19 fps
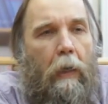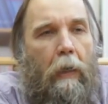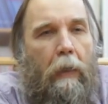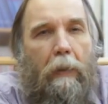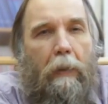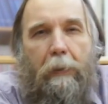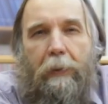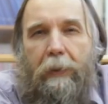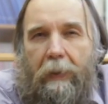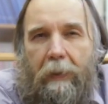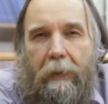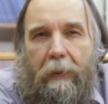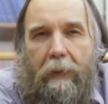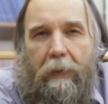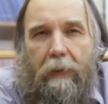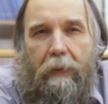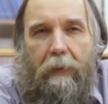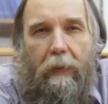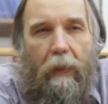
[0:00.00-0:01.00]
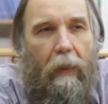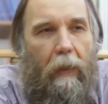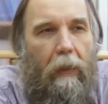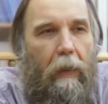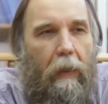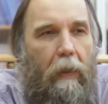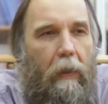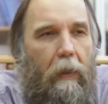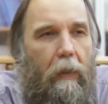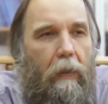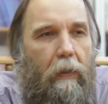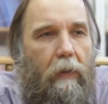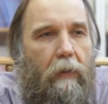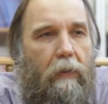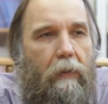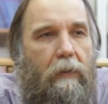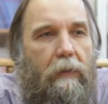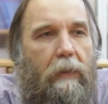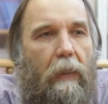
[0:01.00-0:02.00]
think
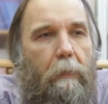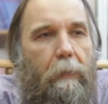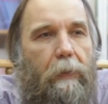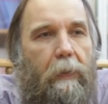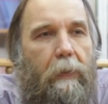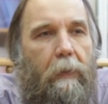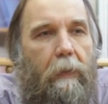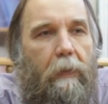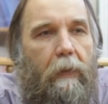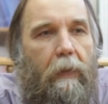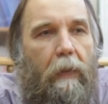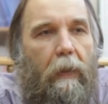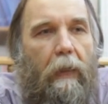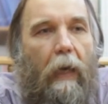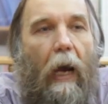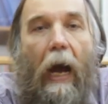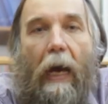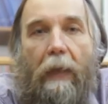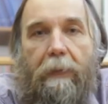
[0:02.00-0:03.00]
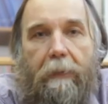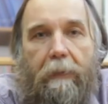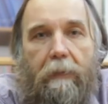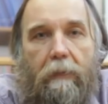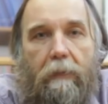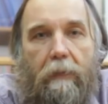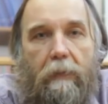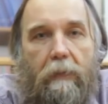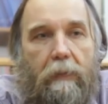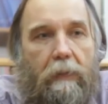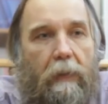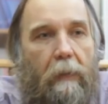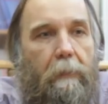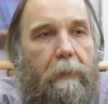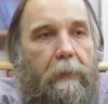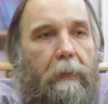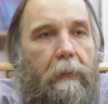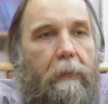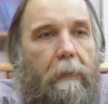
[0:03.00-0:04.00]
something other,
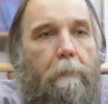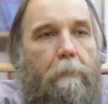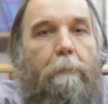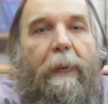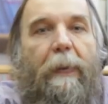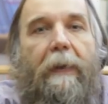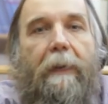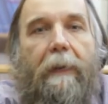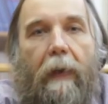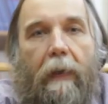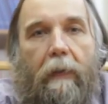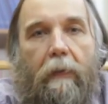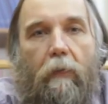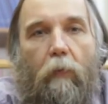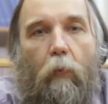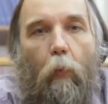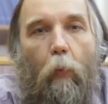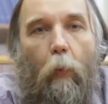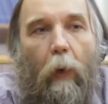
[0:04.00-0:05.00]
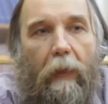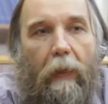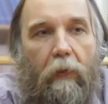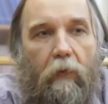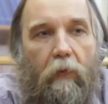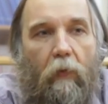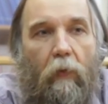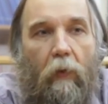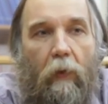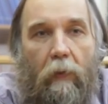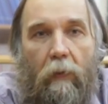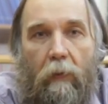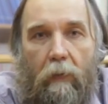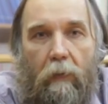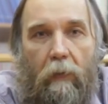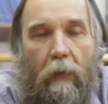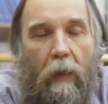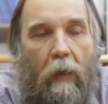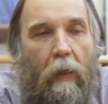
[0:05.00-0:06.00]
something beyond what is going
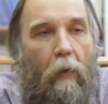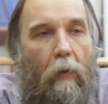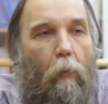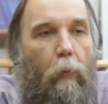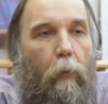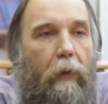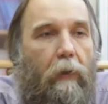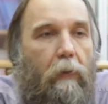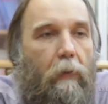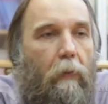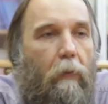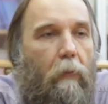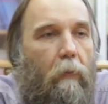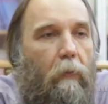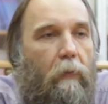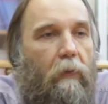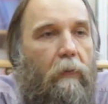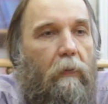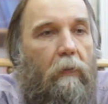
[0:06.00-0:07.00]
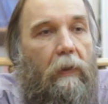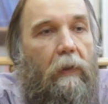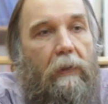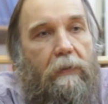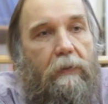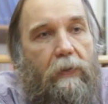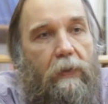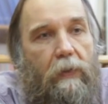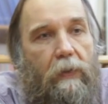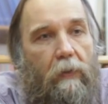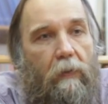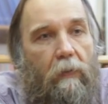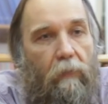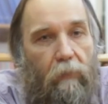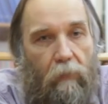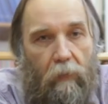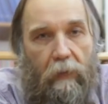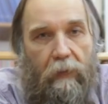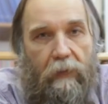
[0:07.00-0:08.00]
on. We could consider,
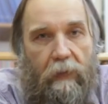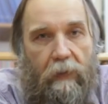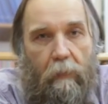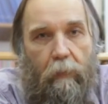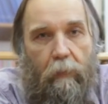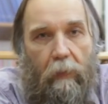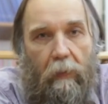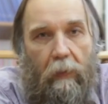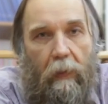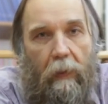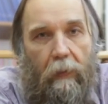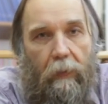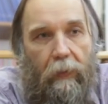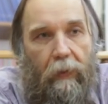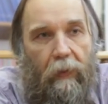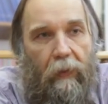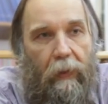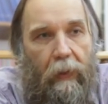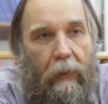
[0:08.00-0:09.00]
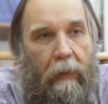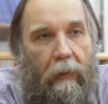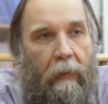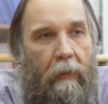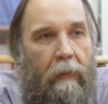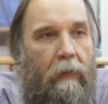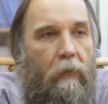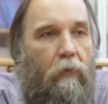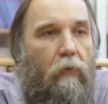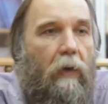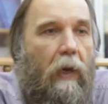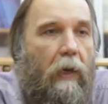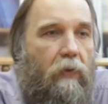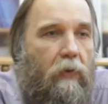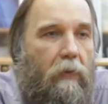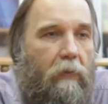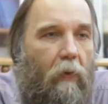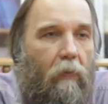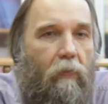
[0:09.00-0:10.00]
for example, the
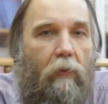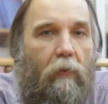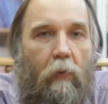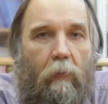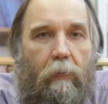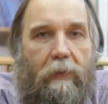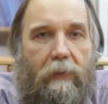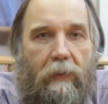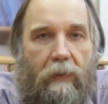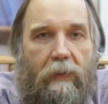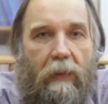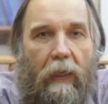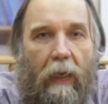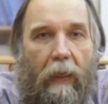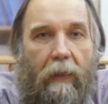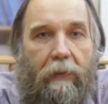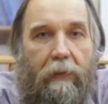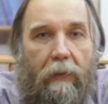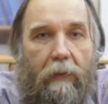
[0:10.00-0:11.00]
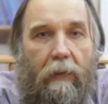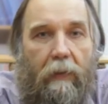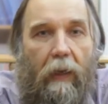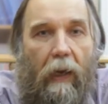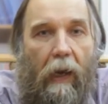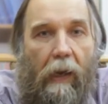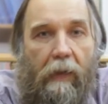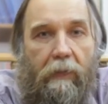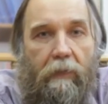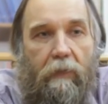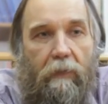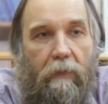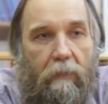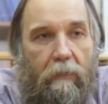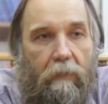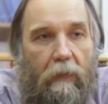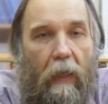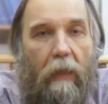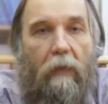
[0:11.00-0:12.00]
creation of global society
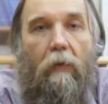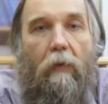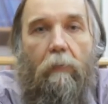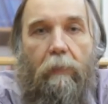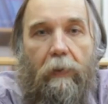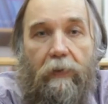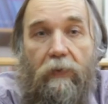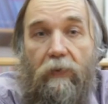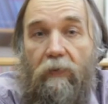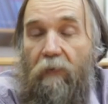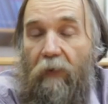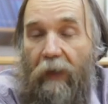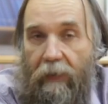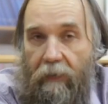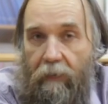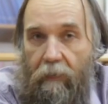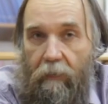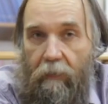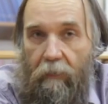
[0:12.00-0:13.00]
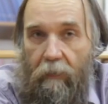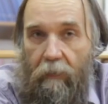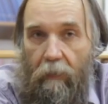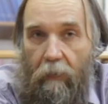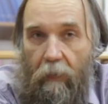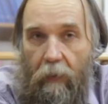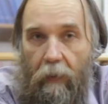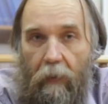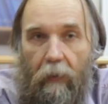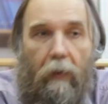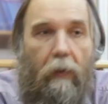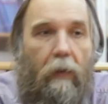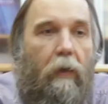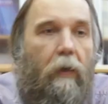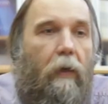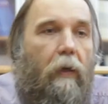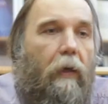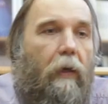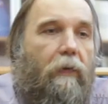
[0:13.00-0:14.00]
as accomplished fact,
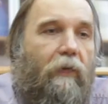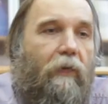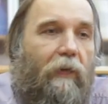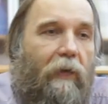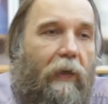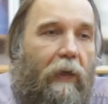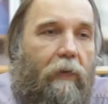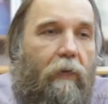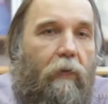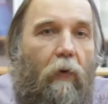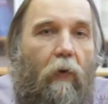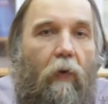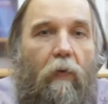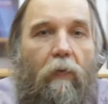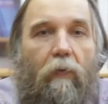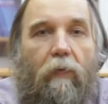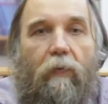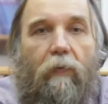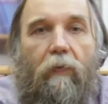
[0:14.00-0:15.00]
instead of